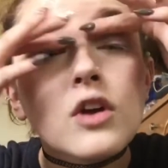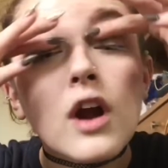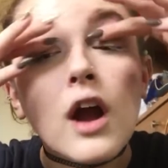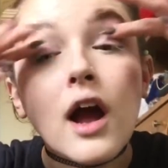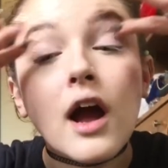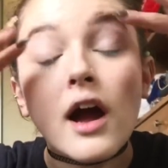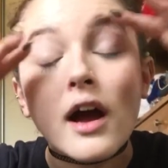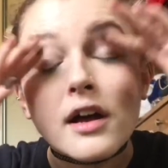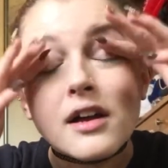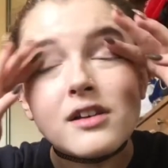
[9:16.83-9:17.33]

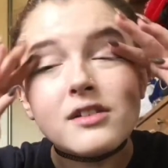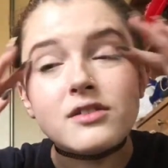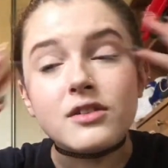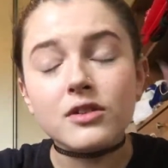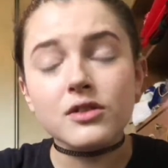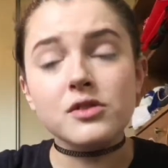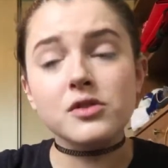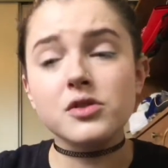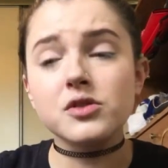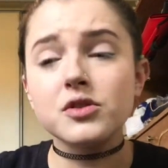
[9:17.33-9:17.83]
Eyes are
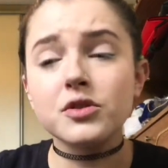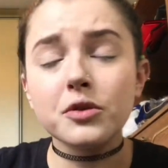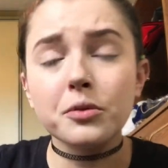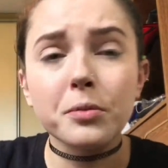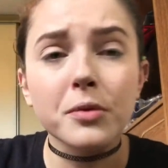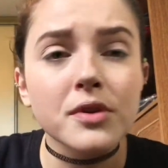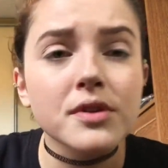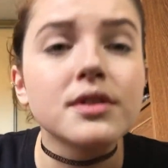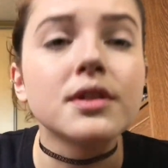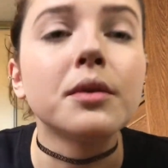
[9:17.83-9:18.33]

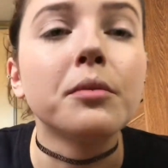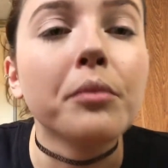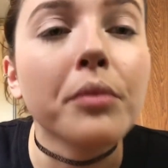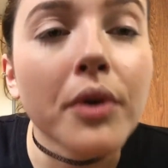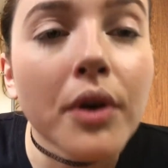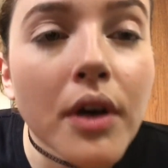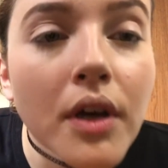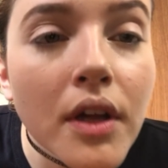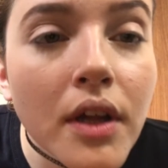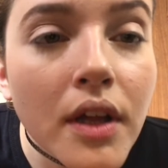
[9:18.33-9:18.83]
super
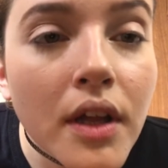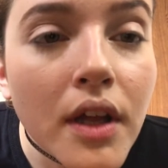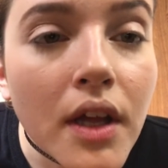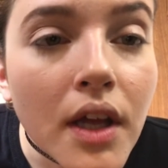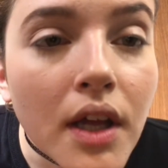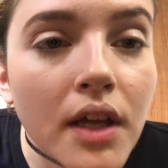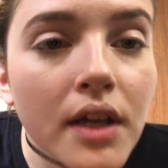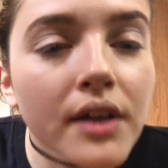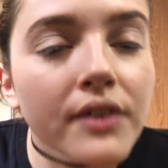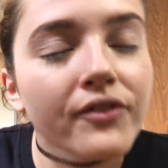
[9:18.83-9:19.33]
simple.
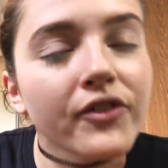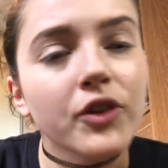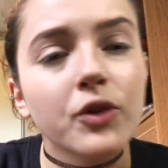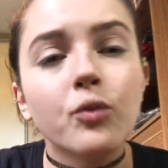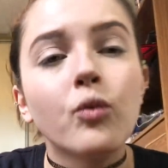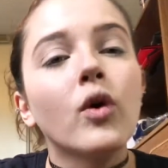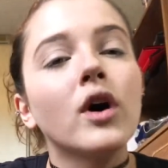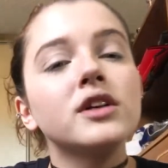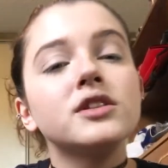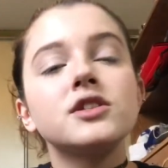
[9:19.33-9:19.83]
If you
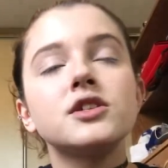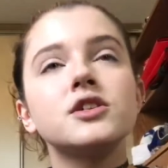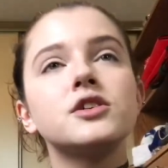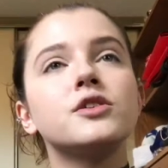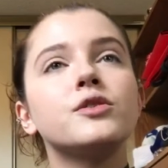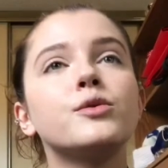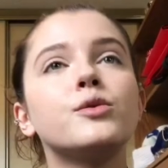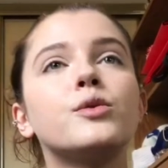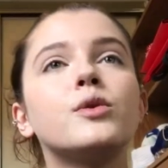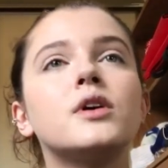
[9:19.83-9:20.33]
want
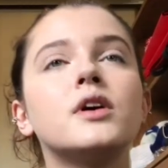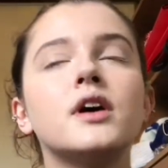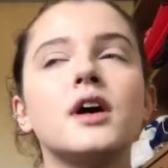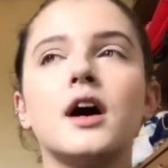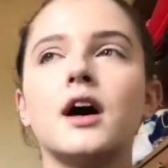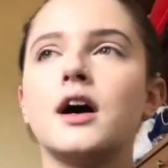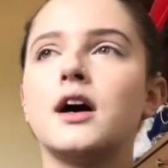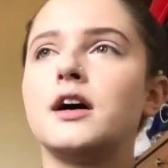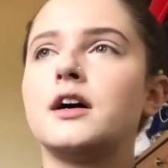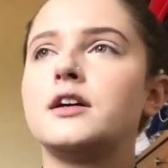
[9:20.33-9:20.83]
to,
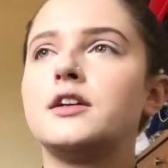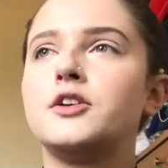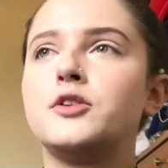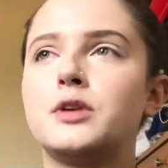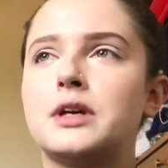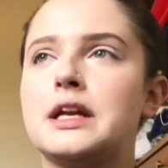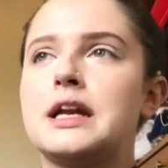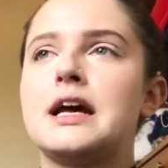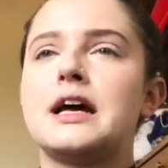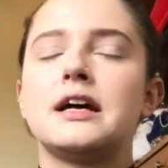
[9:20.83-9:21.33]
you
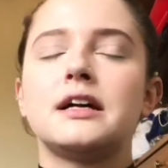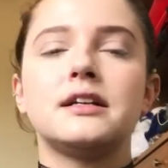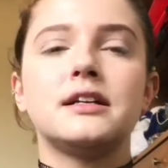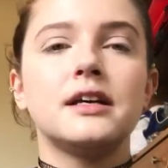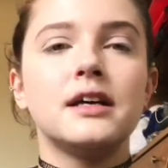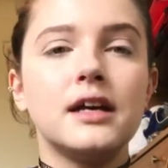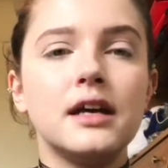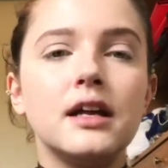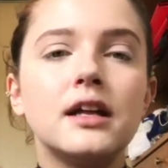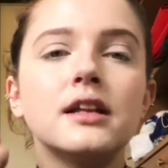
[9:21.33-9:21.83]
can add
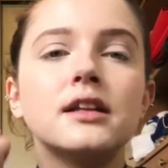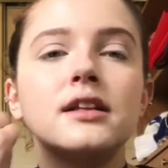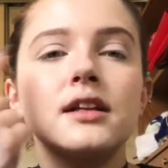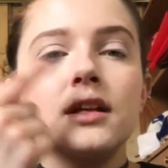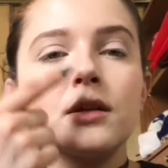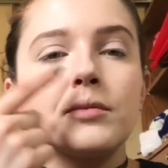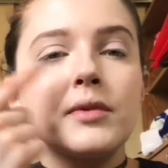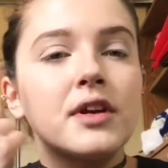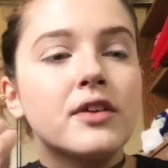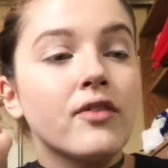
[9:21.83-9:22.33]
a
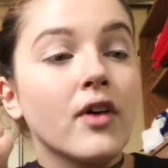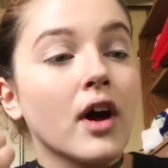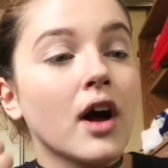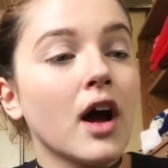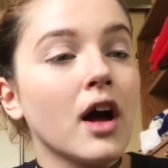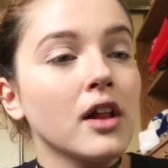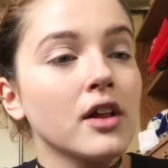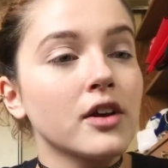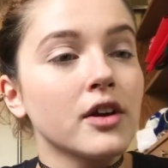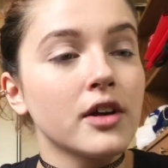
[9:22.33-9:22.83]
little bit of a
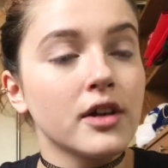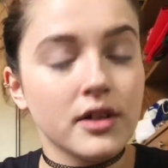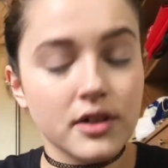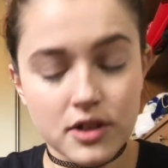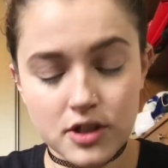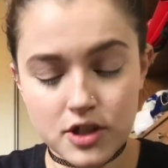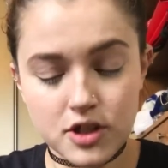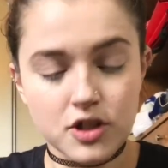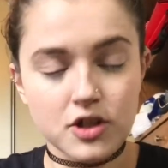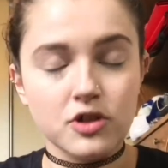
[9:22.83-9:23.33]
color
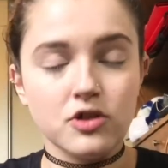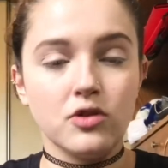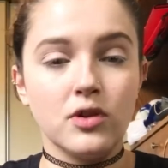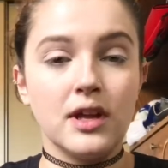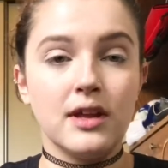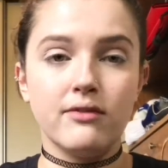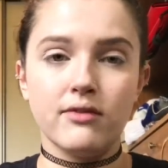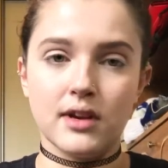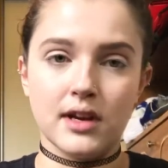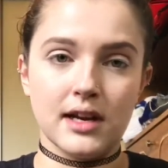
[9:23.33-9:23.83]
to
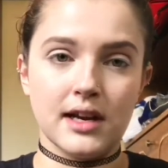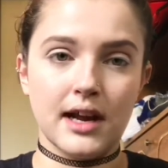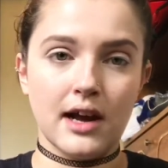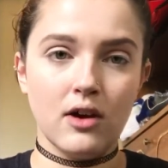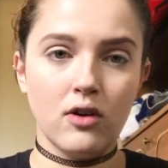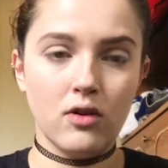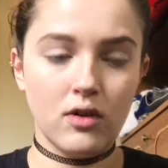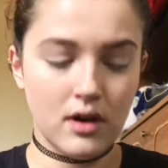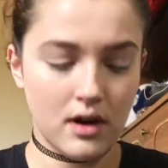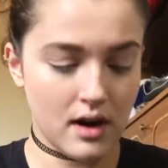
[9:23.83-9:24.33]
even it
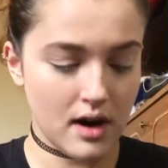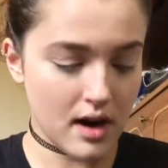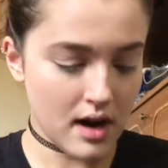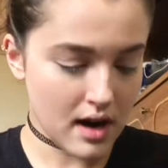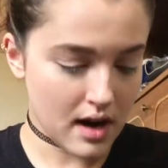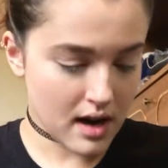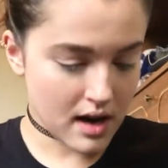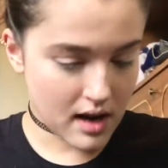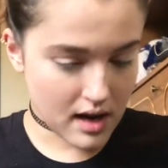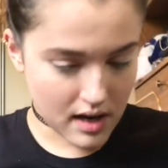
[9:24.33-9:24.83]
out,
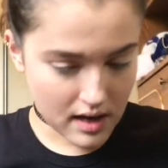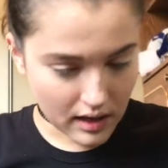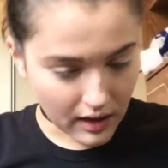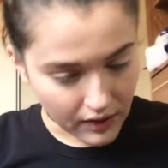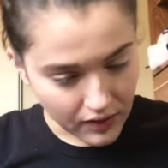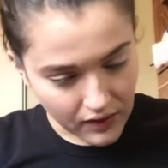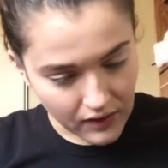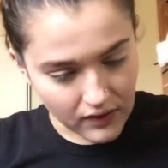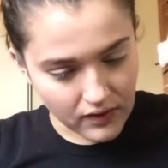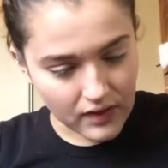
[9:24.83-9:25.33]
and I
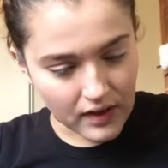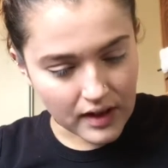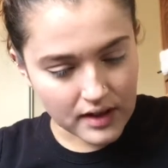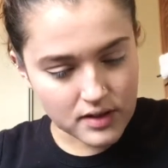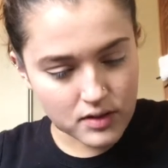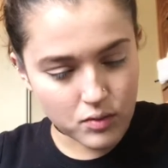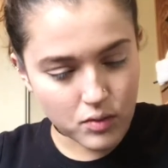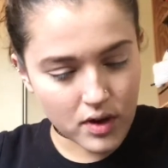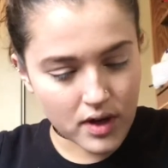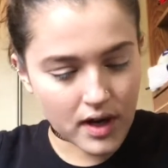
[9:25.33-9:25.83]
think
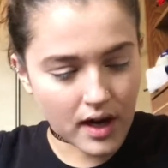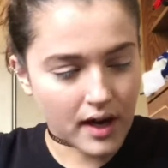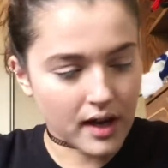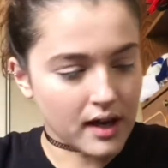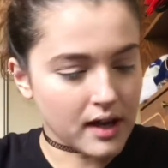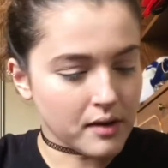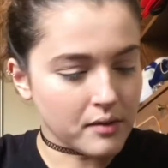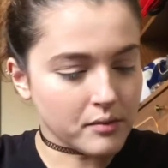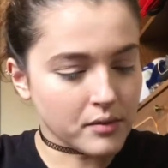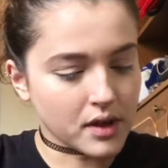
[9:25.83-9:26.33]
that's what I
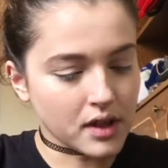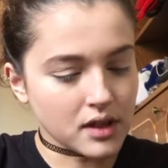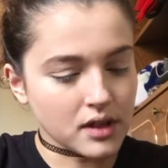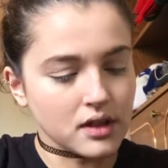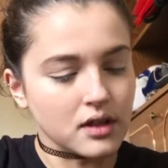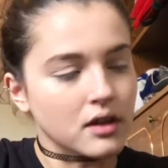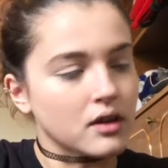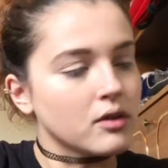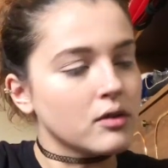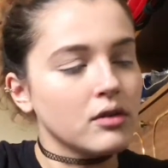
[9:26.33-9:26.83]
am gonna
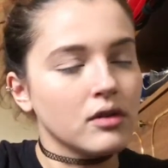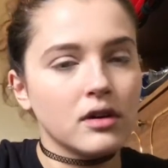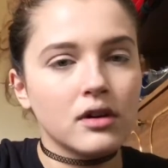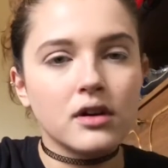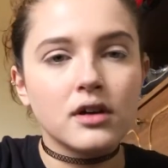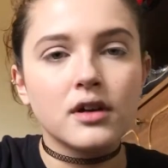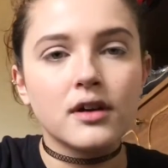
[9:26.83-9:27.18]
do.